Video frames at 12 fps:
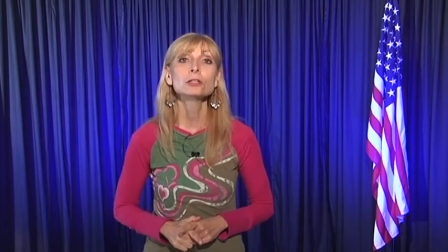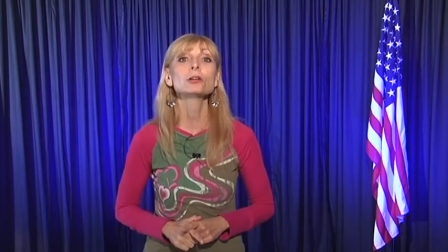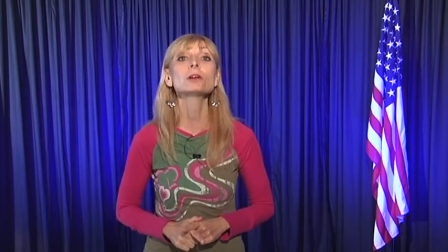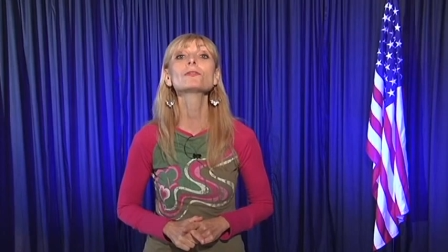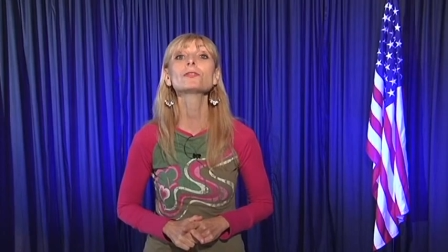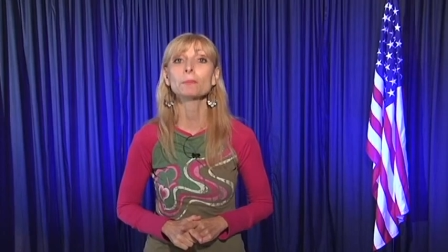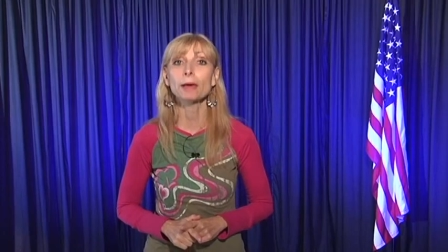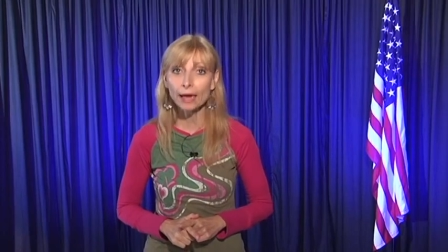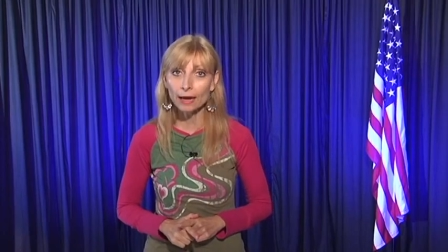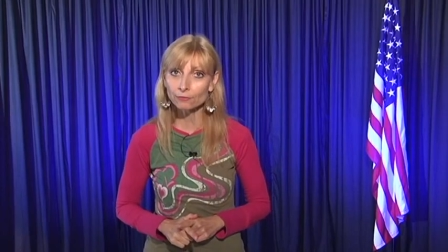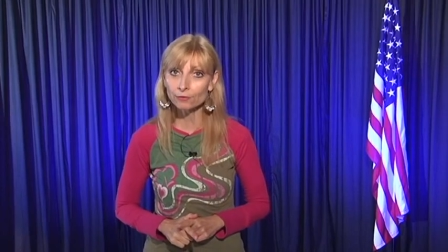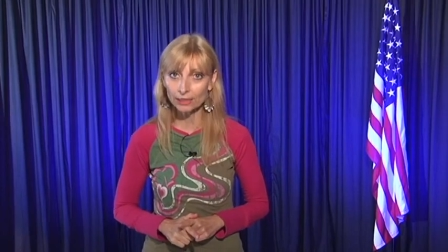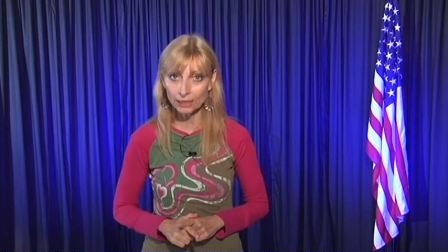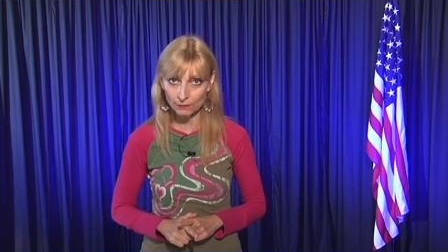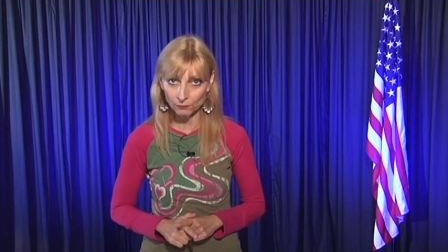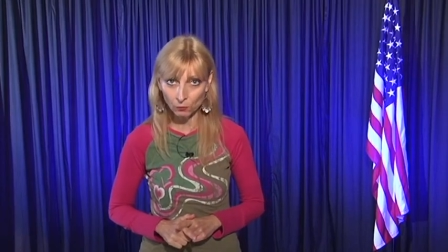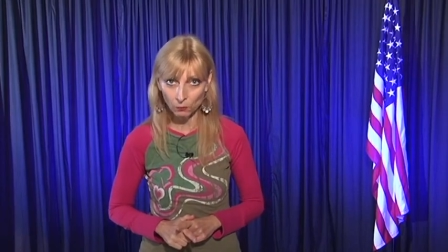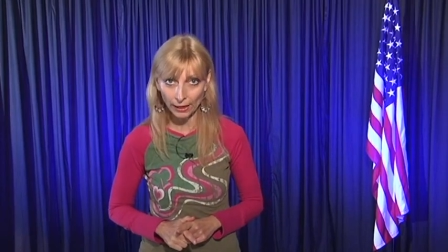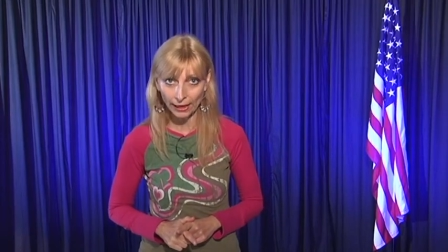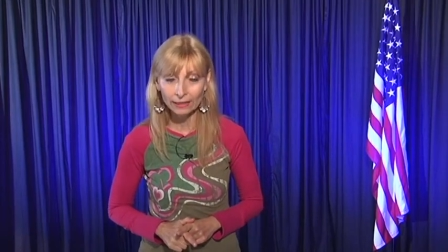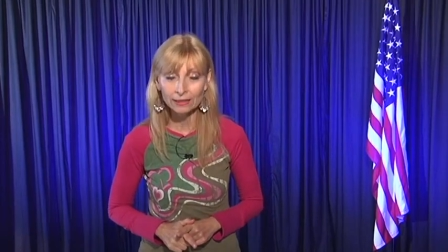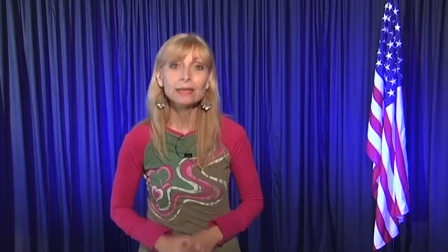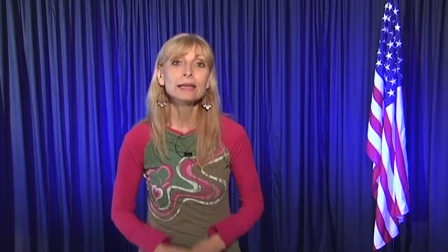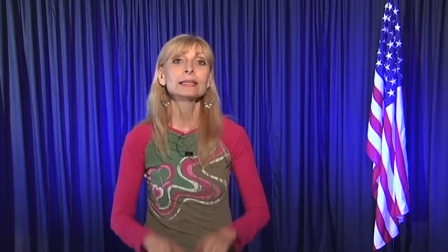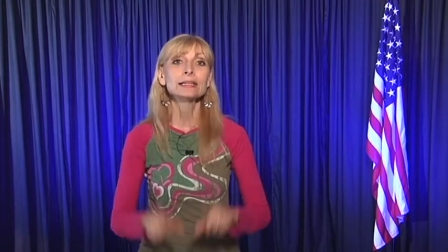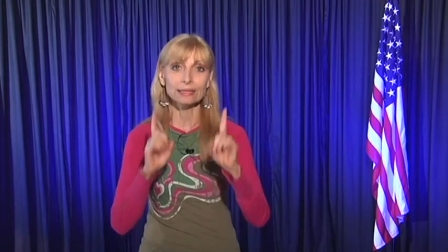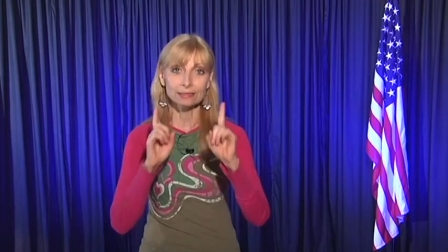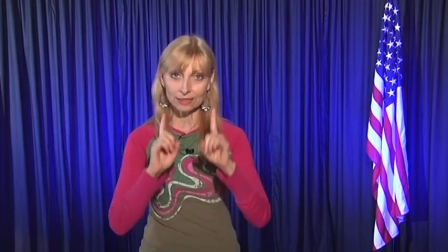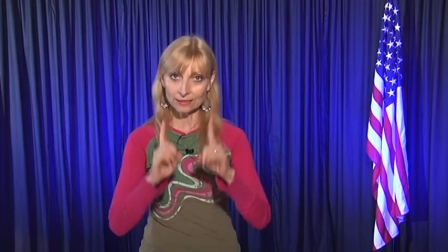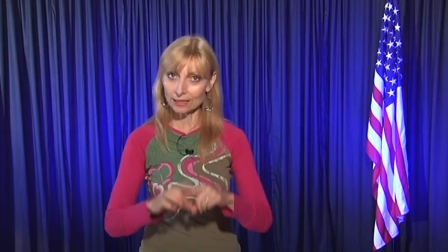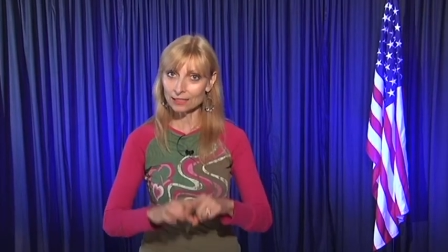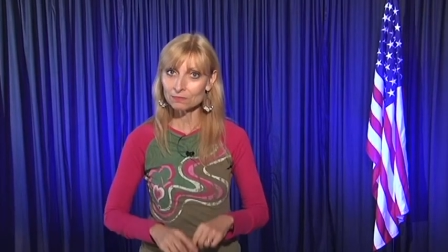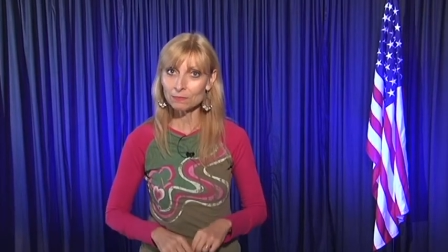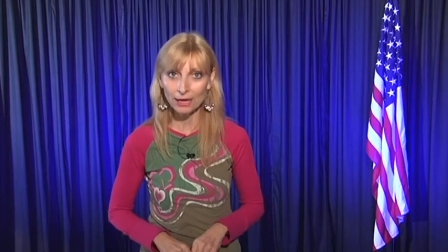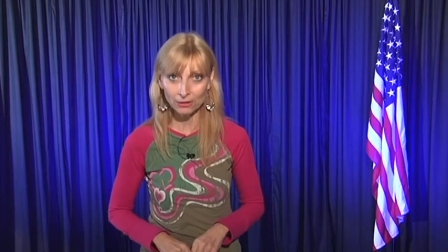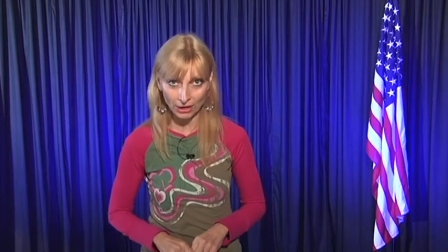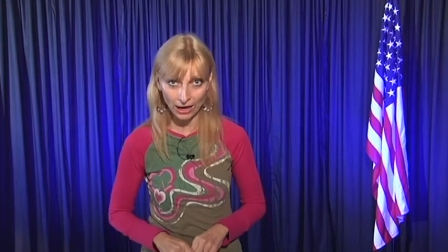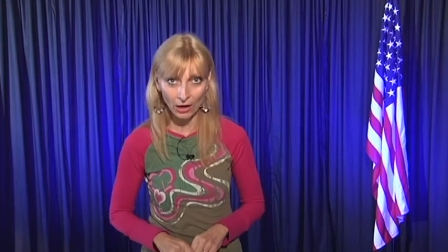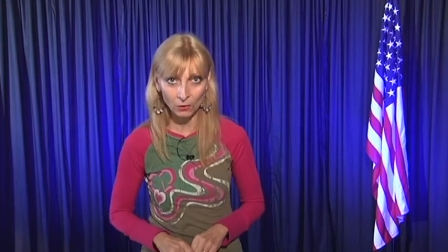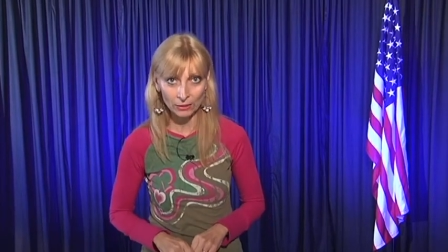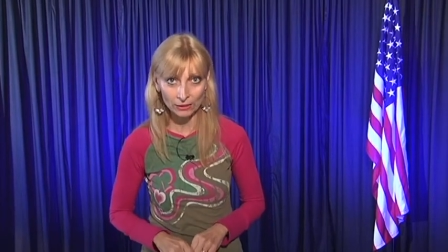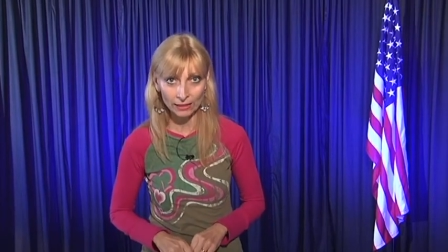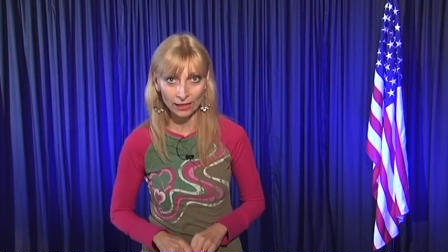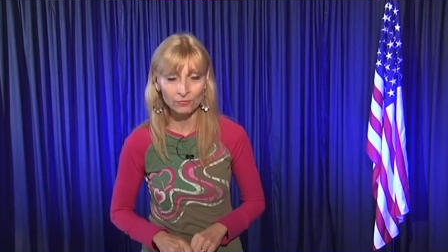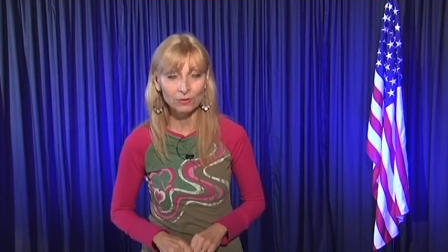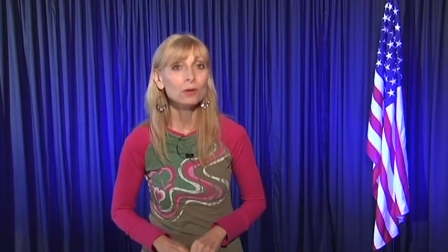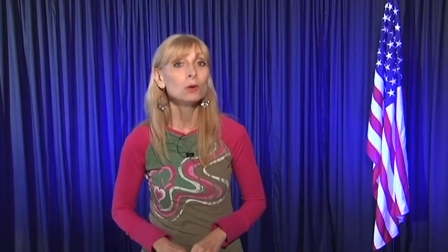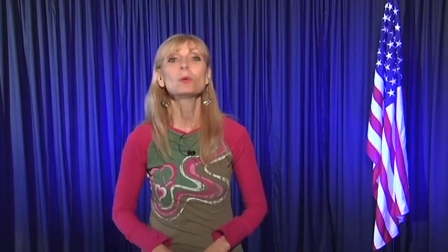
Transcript: Turn from every evil way. Yes, it does matter how we live.